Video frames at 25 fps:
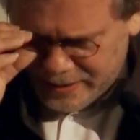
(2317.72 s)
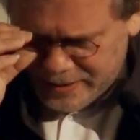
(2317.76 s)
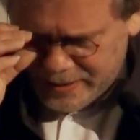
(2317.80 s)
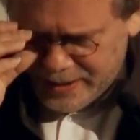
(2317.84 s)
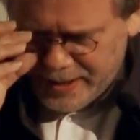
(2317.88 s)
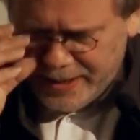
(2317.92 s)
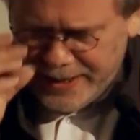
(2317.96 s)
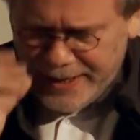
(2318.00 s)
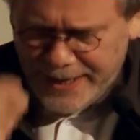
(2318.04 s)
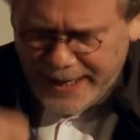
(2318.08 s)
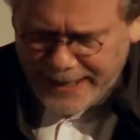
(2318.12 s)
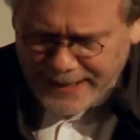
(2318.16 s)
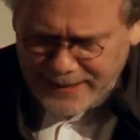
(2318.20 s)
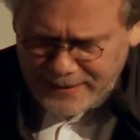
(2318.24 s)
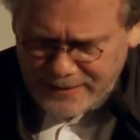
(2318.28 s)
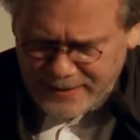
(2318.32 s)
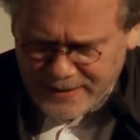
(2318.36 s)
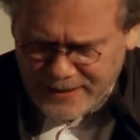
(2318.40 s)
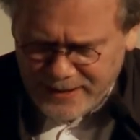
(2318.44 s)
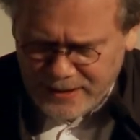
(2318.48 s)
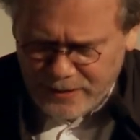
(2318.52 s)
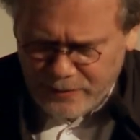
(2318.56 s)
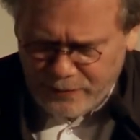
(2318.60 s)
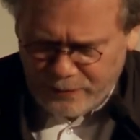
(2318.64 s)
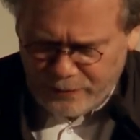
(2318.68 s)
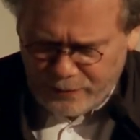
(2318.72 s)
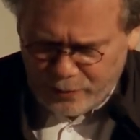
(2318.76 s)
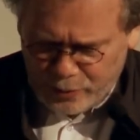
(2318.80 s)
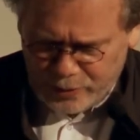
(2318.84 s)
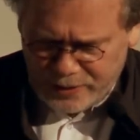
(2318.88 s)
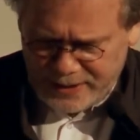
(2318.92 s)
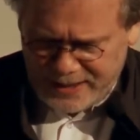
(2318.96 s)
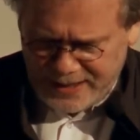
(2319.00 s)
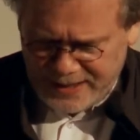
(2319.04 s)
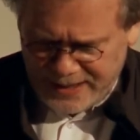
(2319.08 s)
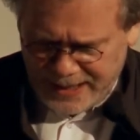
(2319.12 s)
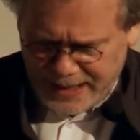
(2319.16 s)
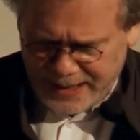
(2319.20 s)

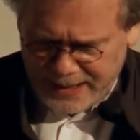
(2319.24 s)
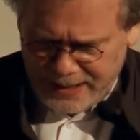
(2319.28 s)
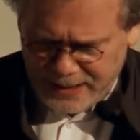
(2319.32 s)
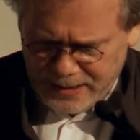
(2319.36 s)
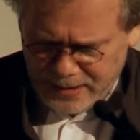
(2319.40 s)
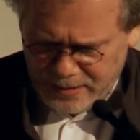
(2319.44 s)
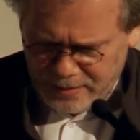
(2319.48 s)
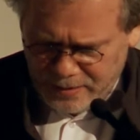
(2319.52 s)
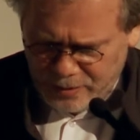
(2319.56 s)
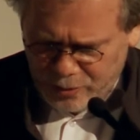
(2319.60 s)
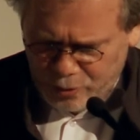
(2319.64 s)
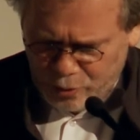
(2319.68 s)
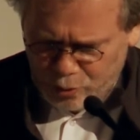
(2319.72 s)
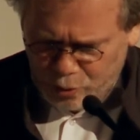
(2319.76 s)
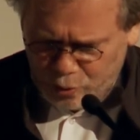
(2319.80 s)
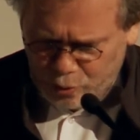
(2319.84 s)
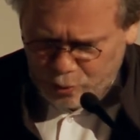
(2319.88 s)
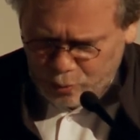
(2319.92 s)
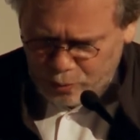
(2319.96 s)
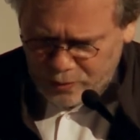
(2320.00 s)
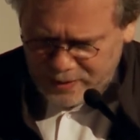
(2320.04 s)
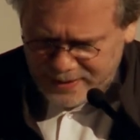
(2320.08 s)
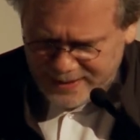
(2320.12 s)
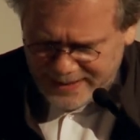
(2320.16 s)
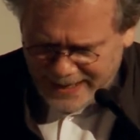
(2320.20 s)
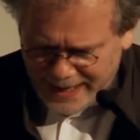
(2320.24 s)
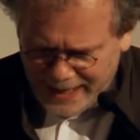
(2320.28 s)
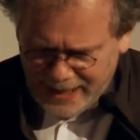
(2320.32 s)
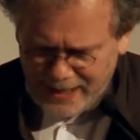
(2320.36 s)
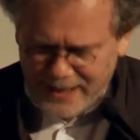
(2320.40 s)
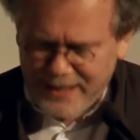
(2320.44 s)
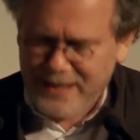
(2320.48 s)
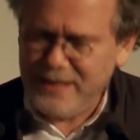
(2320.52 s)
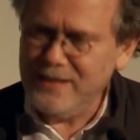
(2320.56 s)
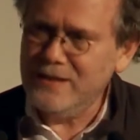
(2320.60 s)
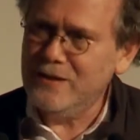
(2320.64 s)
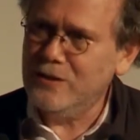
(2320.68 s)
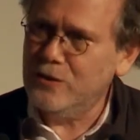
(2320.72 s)
1949 to tell
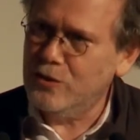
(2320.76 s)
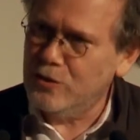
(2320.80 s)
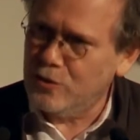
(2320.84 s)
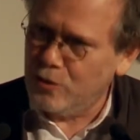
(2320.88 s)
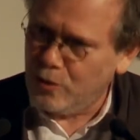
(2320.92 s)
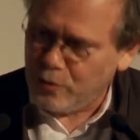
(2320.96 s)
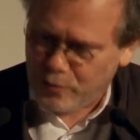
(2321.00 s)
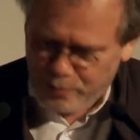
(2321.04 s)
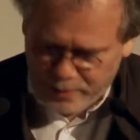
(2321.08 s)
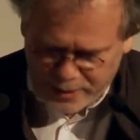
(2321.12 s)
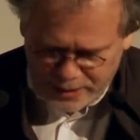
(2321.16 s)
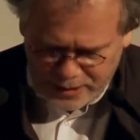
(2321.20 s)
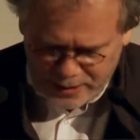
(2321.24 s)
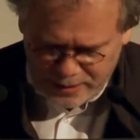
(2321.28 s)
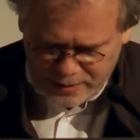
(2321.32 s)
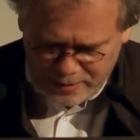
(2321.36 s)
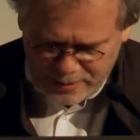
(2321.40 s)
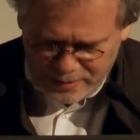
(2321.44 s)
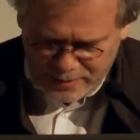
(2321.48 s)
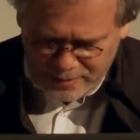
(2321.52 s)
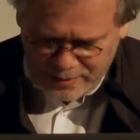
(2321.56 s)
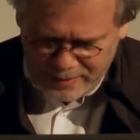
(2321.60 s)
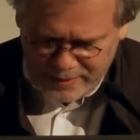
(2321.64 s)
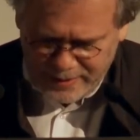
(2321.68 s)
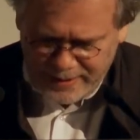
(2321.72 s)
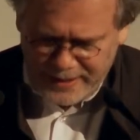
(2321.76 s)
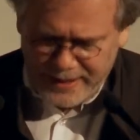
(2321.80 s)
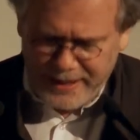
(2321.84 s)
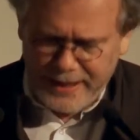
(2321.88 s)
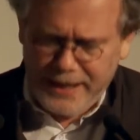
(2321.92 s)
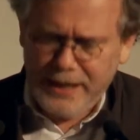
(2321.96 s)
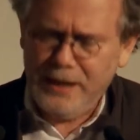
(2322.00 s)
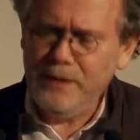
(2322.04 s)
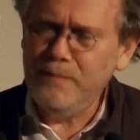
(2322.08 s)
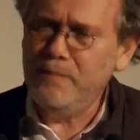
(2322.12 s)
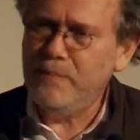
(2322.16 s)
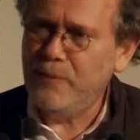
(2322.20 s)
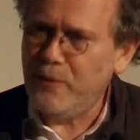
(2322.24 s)
his story
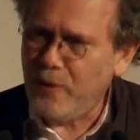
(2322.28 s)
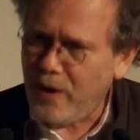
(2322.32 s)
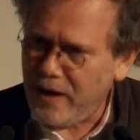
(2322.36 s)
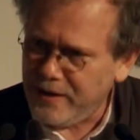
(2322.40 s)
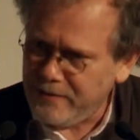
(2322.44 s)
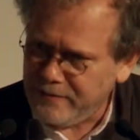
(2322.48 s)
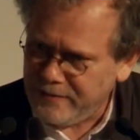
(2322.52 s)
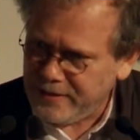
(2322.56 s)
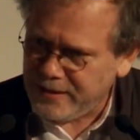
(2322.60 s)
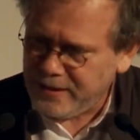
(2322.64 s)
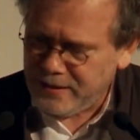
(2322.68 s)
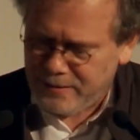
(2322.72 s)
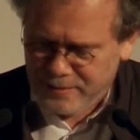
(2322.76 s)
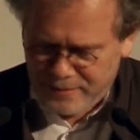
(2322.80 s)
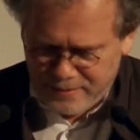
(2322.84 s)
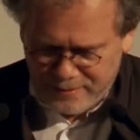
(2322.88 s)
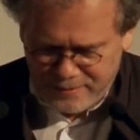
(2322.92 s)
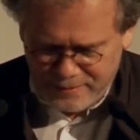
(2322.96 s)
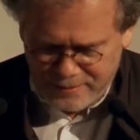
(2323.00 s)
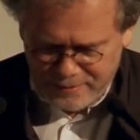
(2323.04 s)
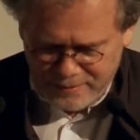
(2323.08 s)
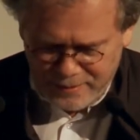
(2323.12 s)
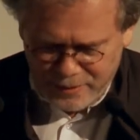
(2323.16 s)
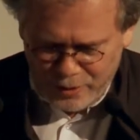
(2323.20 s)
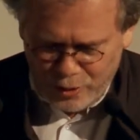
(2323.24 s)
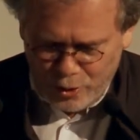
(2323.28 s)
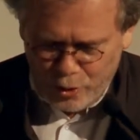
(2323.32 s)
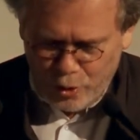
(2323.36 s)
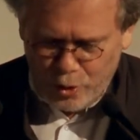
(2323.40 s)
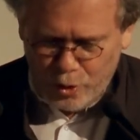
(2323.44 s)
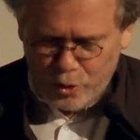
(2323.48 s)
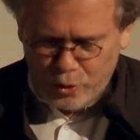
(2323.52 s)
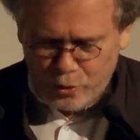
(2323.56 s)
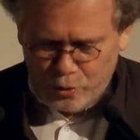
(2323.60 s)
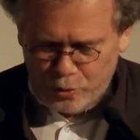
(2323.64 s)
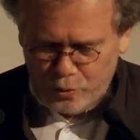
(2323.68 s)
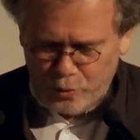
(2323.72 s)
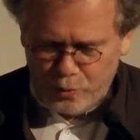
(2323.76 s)
in private
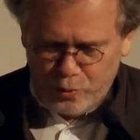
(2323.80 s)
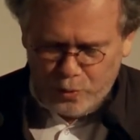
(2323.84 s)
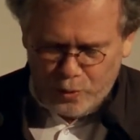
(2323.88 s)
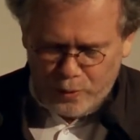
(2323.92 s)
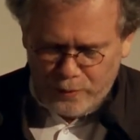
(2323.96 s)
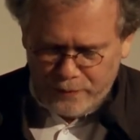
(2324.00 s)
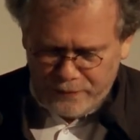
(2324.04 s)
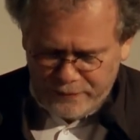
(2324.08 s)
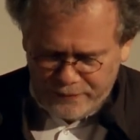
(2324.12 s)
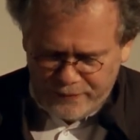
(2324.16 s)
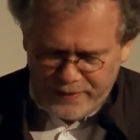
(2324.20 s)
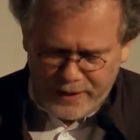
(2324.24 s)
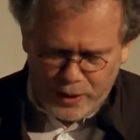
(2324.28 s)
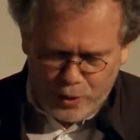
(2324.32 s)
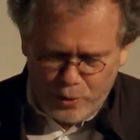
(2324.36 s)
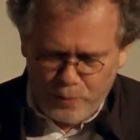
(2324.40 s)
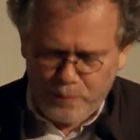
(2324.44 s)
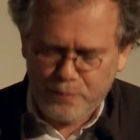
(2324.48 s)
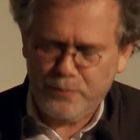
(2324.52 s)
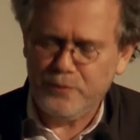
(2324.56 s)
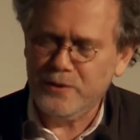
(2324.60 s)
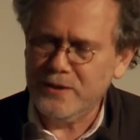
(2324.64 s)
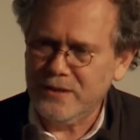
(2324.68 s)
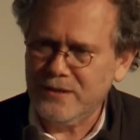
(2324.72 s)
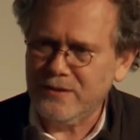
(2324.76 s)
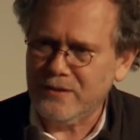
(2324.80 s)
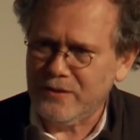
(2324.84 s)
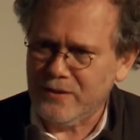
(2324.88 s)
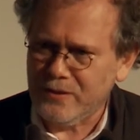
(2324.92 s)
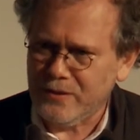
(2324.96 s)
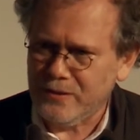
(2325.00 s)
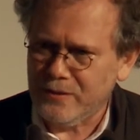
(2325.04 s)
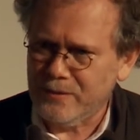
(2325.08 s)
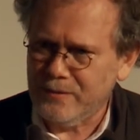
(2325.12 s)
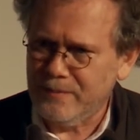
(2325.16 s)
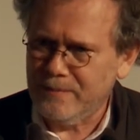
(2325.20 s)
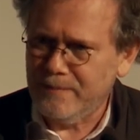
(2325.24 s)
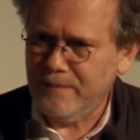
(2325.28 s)
to a fellow
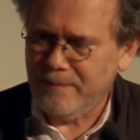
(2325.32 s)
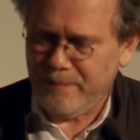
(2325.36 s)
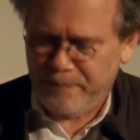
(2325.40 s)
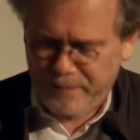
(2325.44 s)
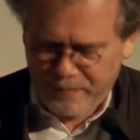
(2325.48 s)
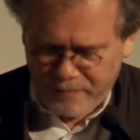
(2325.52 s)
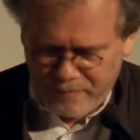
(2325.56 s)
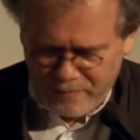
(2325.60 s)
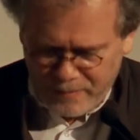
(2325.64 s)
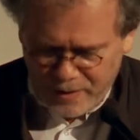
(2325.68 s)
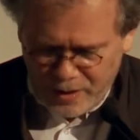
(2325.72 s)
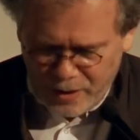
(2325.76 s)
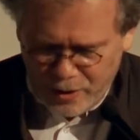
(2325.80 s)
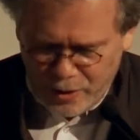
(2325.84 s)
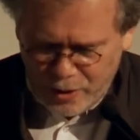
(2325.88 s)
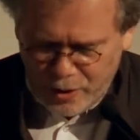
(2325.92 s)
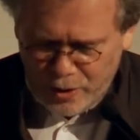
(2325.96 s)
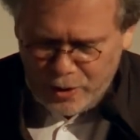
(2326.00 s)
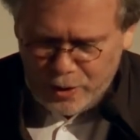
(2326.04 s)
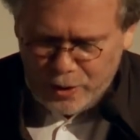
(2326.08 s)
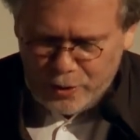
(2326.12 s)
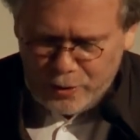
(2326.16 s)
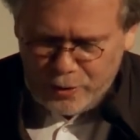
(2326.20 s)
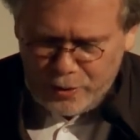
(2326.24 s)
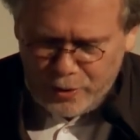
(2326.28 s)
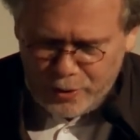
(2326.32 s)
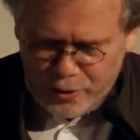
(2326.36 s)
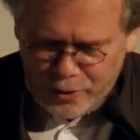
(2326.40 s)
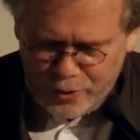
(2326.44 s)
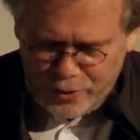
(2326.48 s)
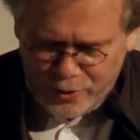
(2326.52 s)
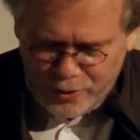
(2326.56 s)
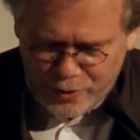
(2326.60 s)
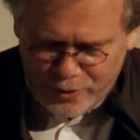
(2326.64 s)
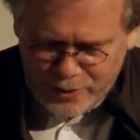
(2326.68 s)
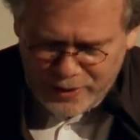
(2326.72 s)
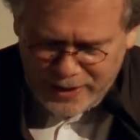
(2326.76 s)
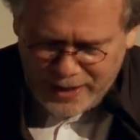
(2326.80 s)
prisoner.
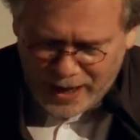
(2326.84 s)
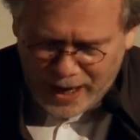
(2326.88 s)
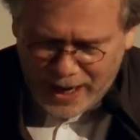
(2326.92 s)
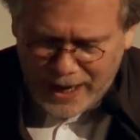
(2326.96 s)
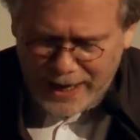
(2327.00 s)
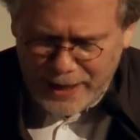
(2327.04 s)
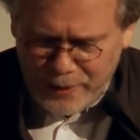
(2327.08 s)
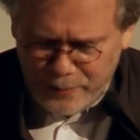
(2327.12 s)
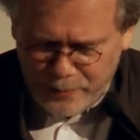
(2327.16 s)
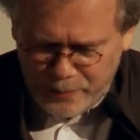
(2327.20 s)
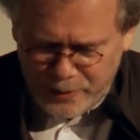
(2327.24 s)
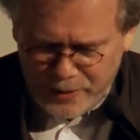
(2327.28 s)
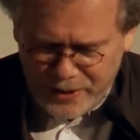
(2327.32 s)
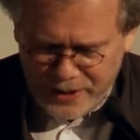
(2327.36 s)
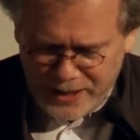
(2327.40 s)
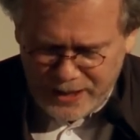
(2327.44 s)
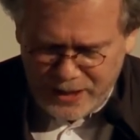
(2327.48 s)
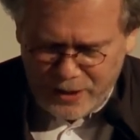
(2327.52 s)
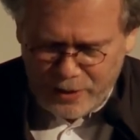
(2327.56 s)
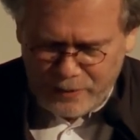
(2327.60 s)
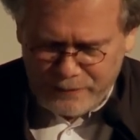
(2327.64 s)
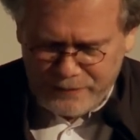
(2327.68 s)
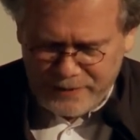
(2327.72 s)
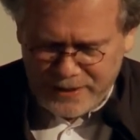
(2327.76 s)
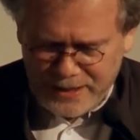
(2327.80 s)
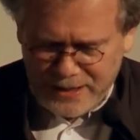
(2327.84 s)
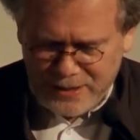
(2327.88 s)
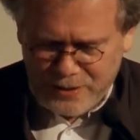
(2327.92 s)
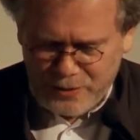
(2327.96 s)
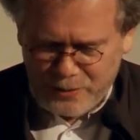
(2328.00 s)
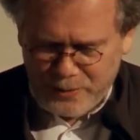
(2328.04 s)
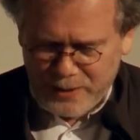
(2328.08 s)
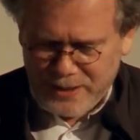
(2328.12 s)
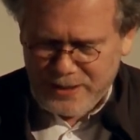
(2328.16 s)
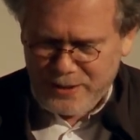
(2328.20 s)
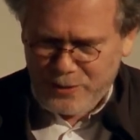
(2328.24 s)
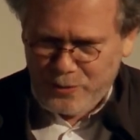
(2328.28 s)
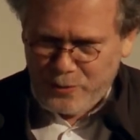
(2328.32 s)
The irony of
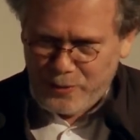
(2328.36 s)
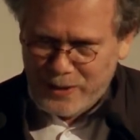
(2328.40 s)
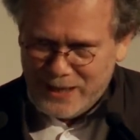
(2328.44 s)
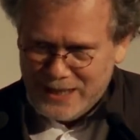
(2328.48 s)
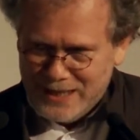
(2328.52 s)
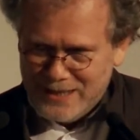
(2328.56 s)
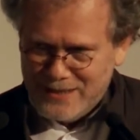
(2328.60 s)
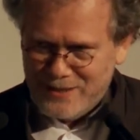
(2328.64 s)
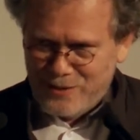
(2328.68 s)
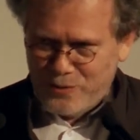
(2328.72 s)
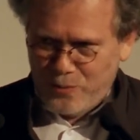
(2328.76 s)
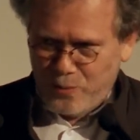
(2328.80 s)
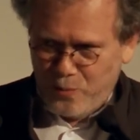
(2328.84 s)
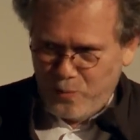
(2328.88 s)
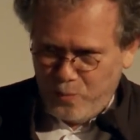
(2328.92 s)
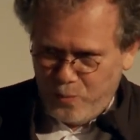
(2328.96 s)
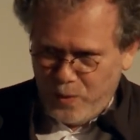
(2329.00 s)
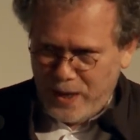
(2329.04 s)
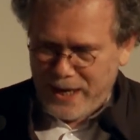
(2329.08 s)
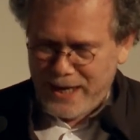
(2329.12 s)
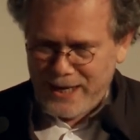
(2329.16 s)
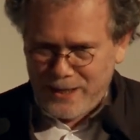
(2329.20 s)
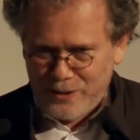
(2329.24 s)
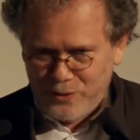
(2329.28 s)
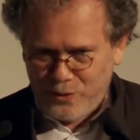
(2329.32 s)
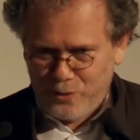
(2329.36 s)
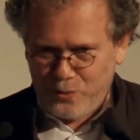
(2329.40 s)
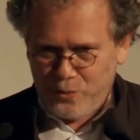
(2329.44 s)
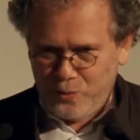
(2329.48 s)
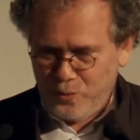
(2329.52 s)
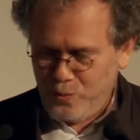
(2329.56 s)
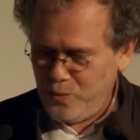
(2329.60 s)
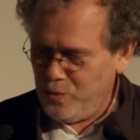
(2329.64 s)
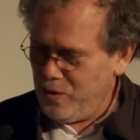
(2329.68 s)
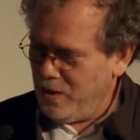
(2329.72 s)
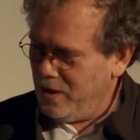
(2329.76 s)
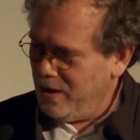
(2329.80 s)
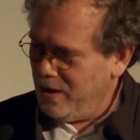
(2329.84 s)
history, so it's a way to